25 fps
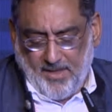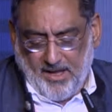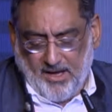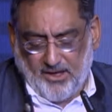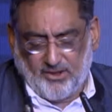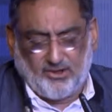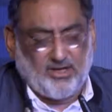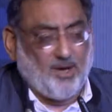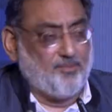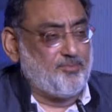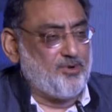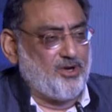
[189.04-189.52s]
A
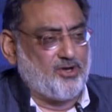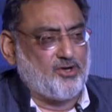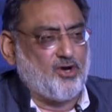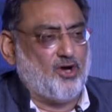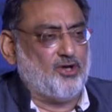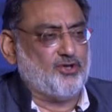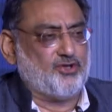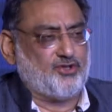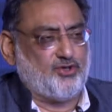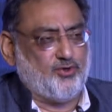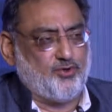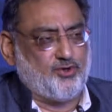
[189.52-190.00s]
separate
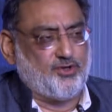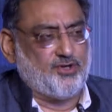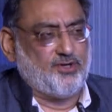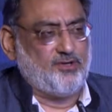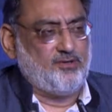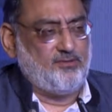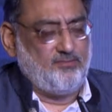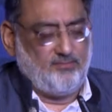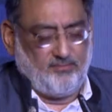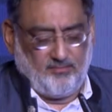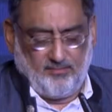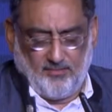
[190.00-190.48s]
constitution,
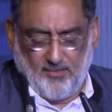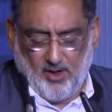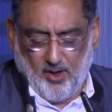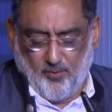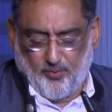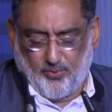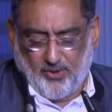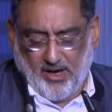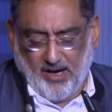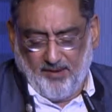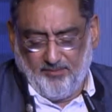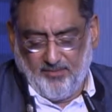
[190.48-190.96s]
a
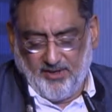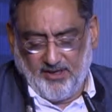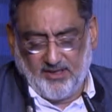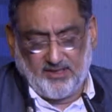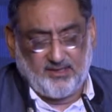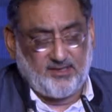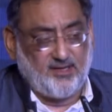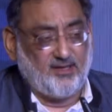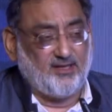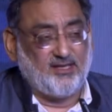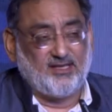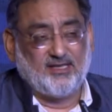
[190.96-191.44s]
prime
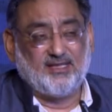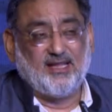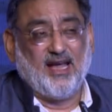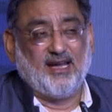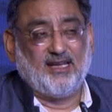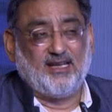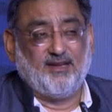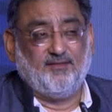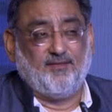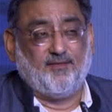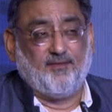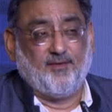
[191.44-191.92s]
minister, this is
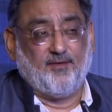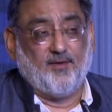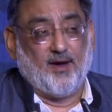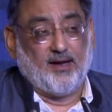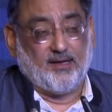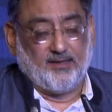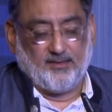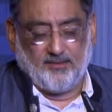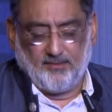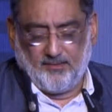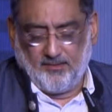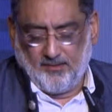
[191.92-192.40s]
1951,
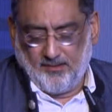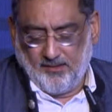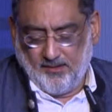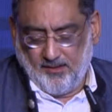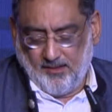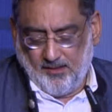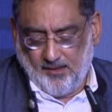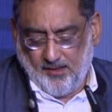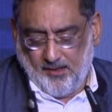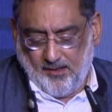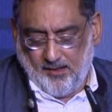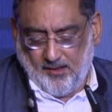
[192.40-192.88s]

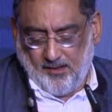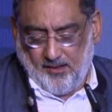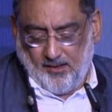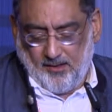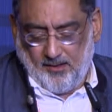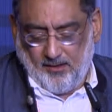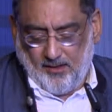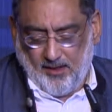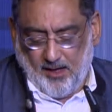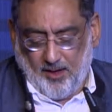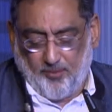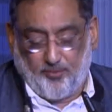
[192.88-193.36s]

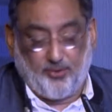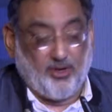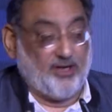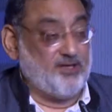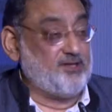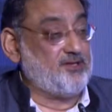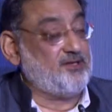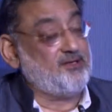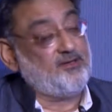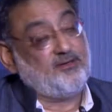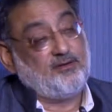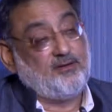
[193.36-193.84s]
a
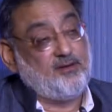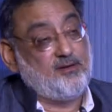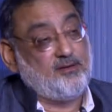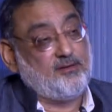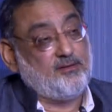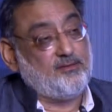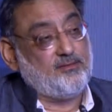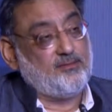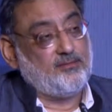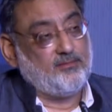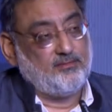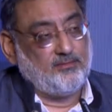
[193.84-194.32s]
president,
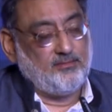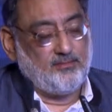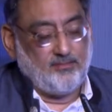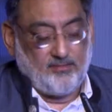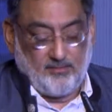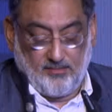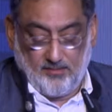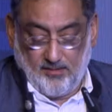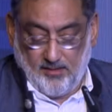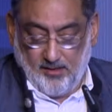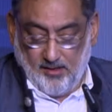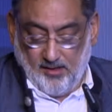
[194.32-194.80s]

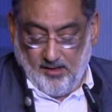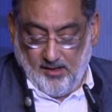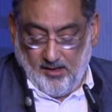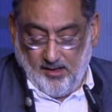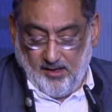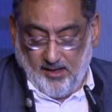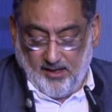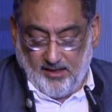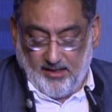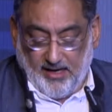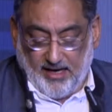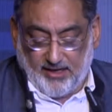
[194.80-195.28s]

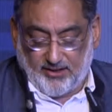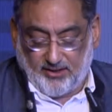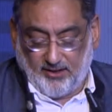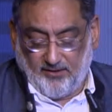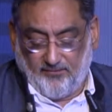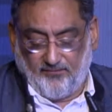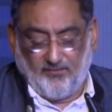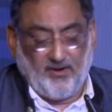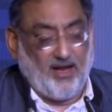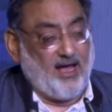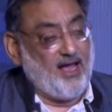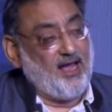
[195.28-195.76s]
a national
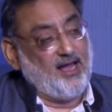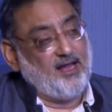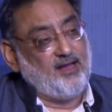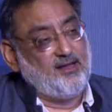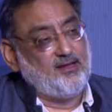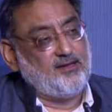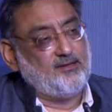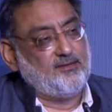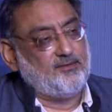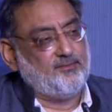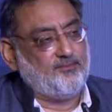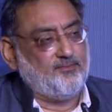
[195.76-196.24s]
flag,
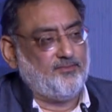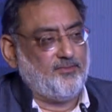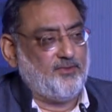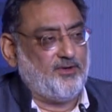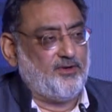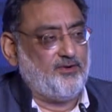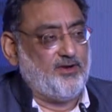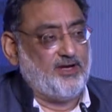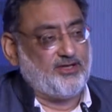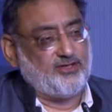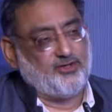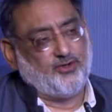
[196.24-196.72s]

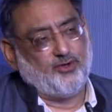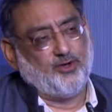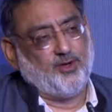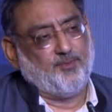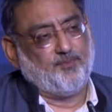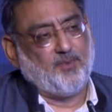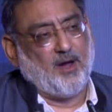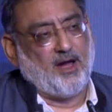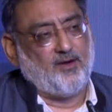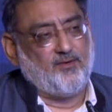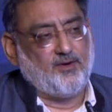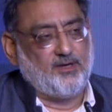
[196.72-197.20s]
residuary
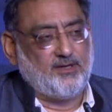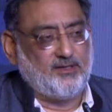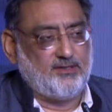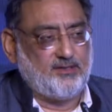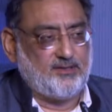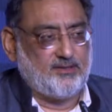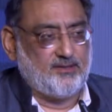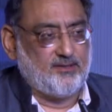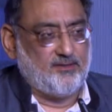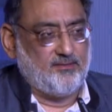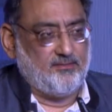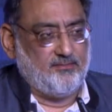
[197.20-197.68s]

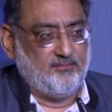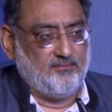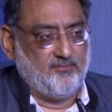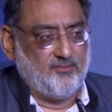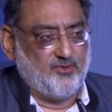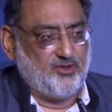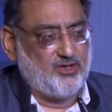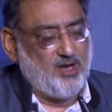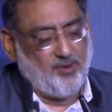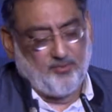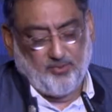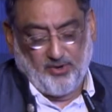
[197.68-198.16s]
powers,
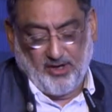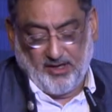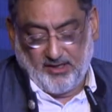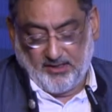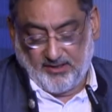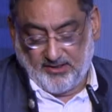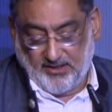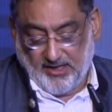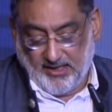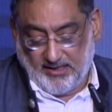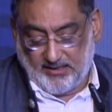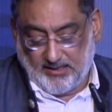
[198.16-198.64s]
separate
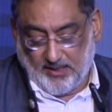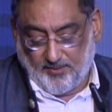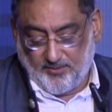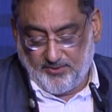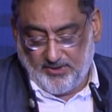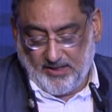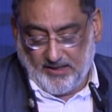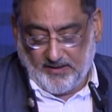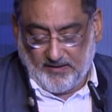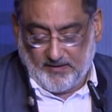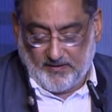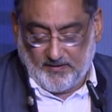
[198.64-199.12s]
state
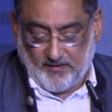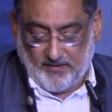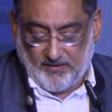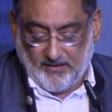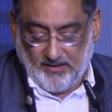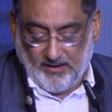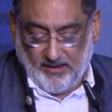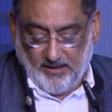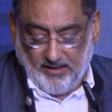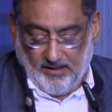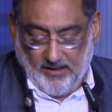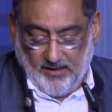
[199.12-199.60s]
subjects,
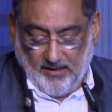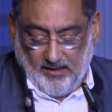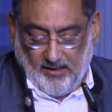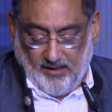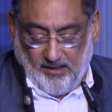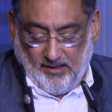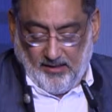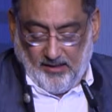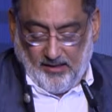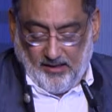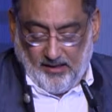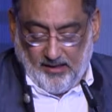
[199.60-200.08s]

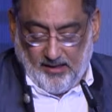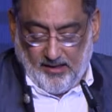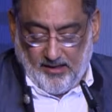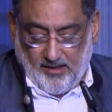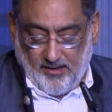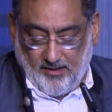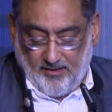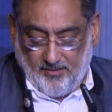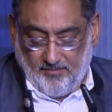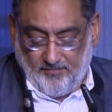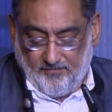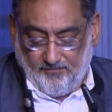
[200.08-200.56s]

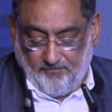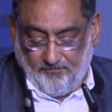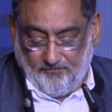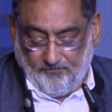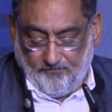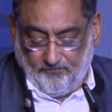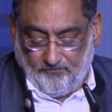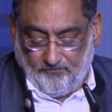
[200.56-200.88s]
no